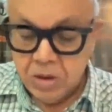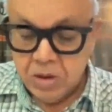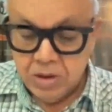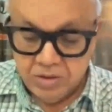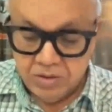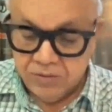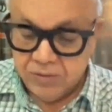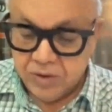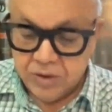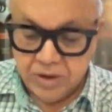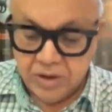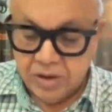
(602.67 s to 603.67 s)

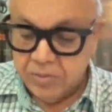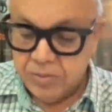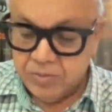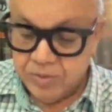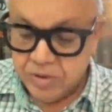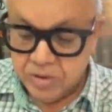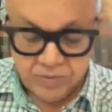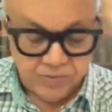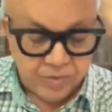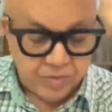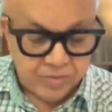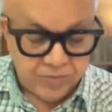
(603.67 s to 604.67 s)
for
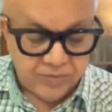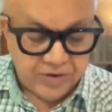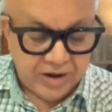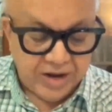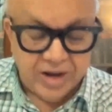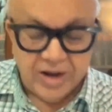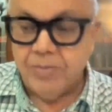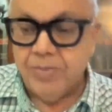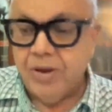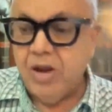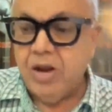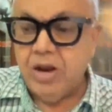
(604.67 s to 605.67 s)
filing an
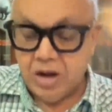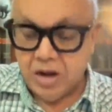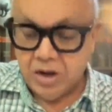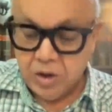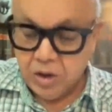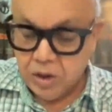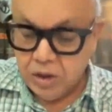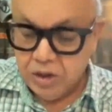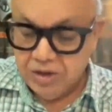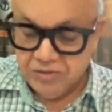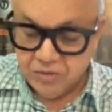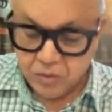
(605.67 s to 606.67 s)
appeal
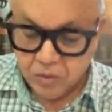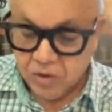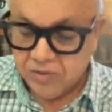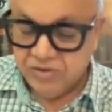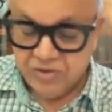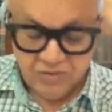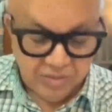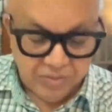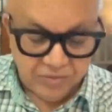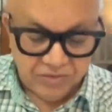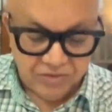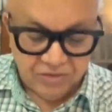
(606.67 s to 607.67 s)
in the Code of Civil
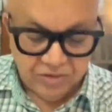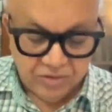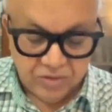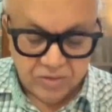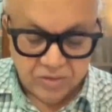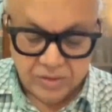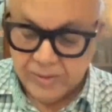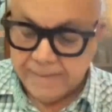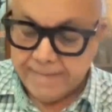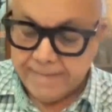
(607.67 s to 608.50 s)
Procedure Code.